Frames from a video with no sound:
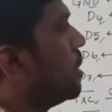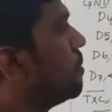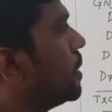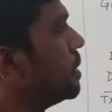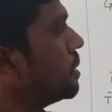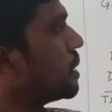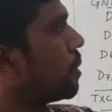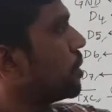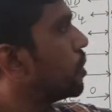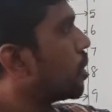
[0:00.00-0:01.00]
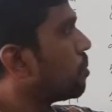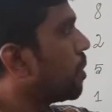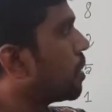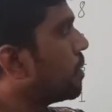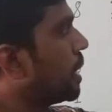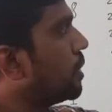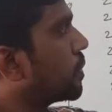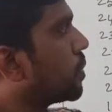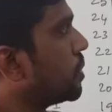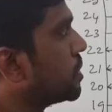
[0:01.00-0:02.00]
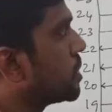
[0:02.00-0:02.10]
When WR bar value equal to